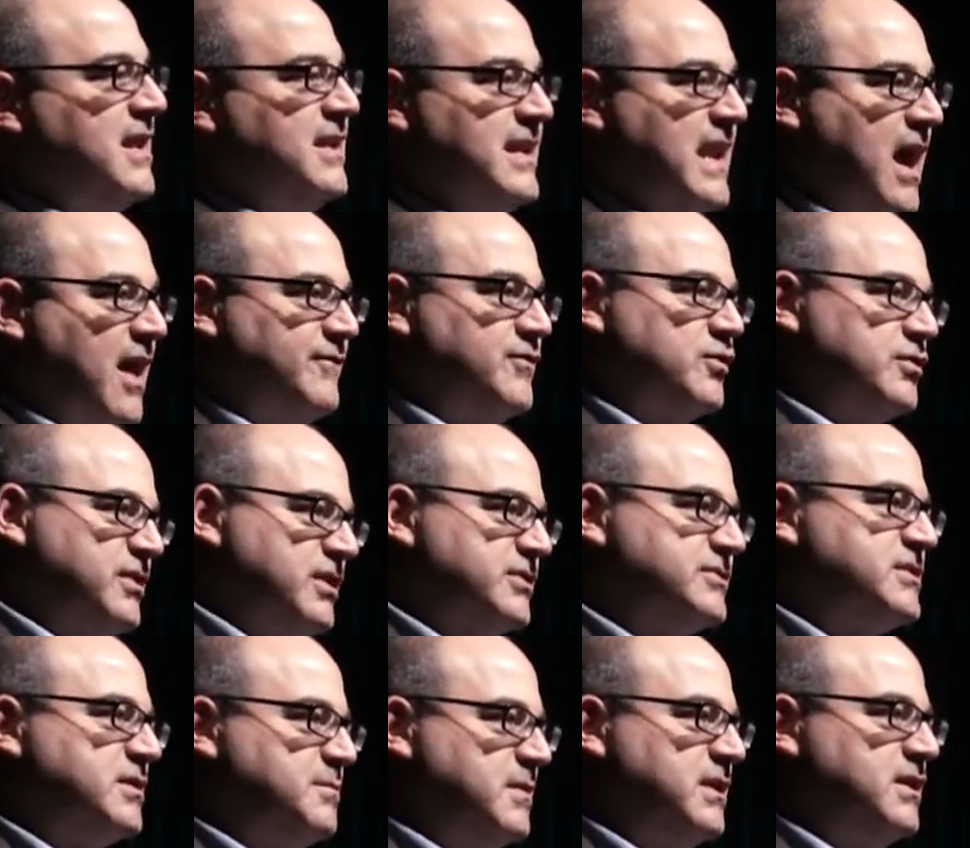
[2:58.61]
Now, if you're
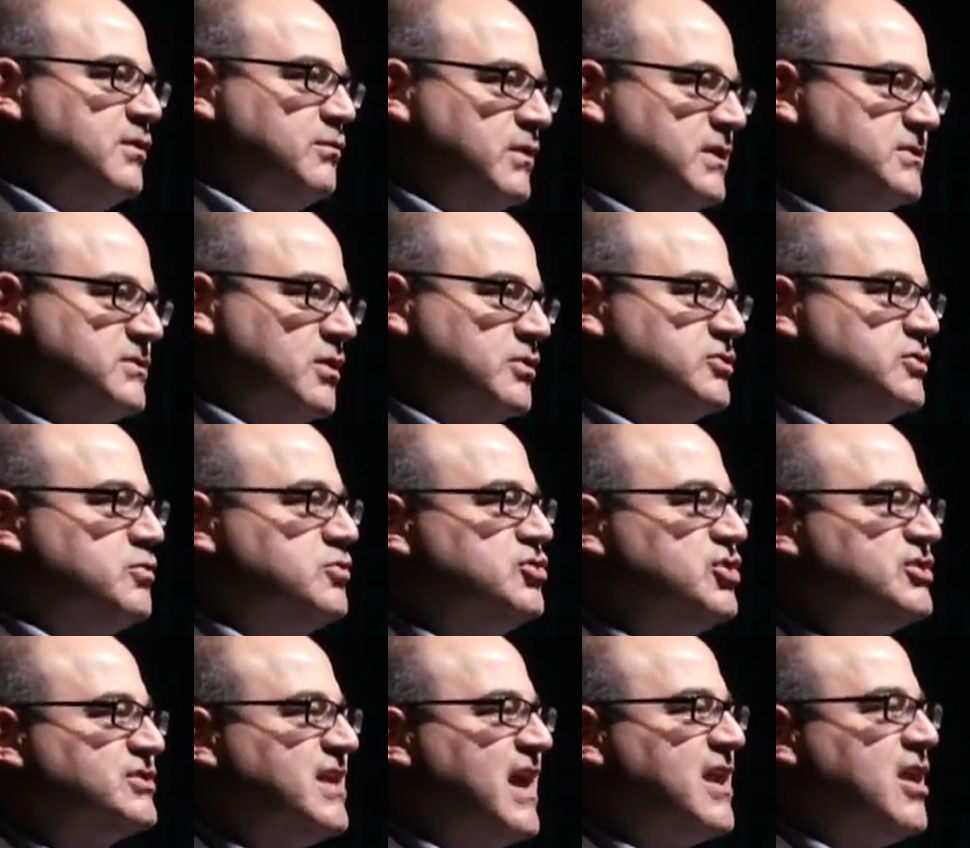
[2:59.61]
Nielsen Media Research, you
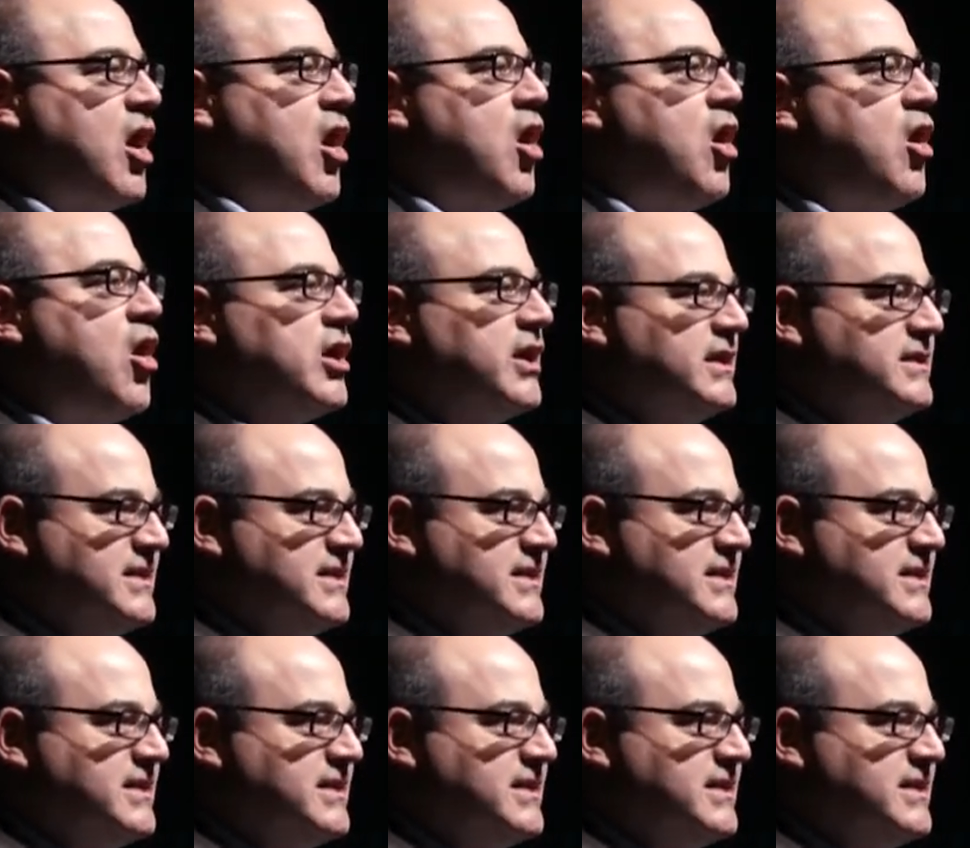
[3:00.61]
just had a heart